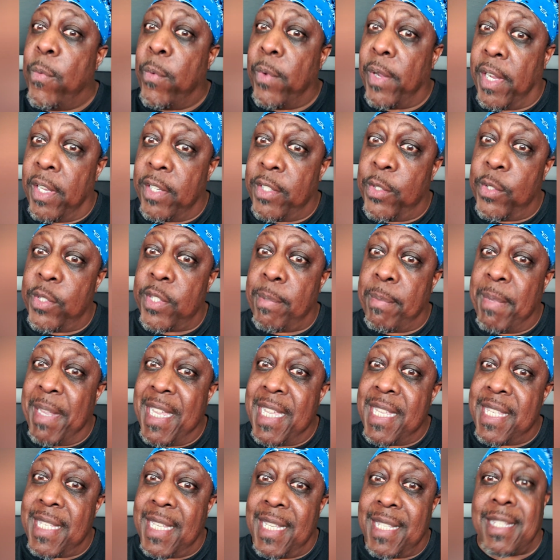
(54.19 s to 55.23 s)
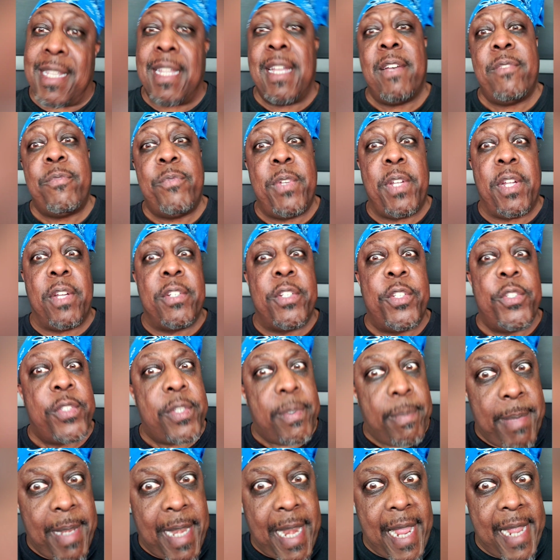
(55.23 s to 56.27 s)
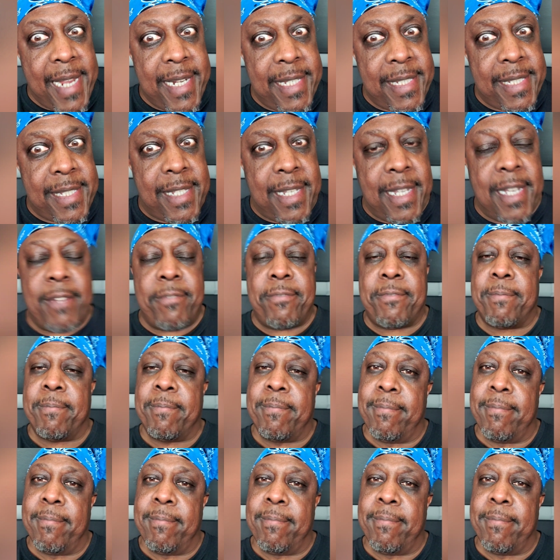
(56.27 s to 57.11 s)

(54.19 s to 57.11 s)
We're going to do some easier stuff. We're going to do some lighter stuff.